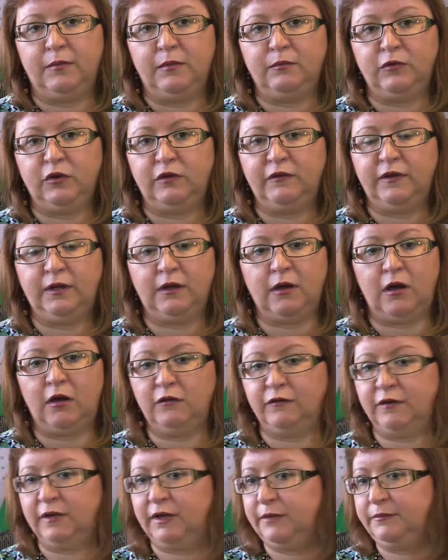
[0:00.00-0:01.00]
moving
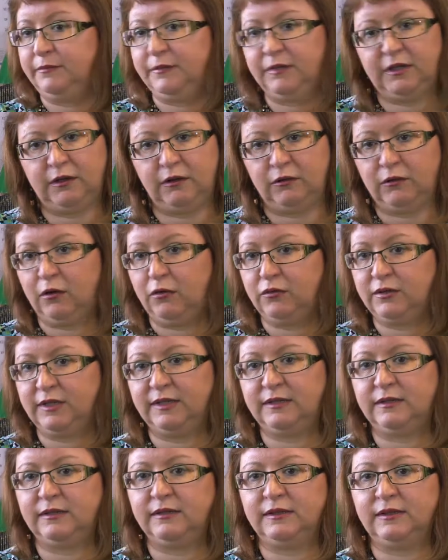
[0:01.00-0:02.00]
over long
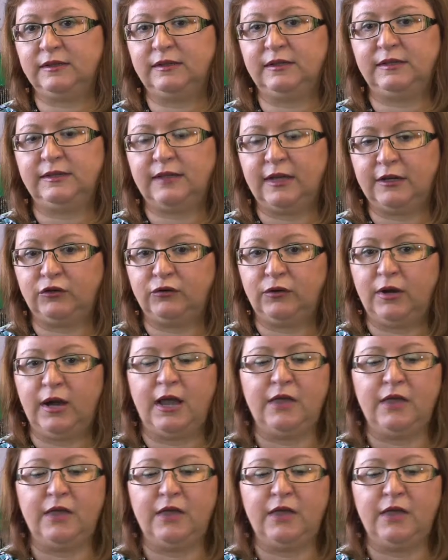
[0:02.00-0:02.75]
distances, etc.,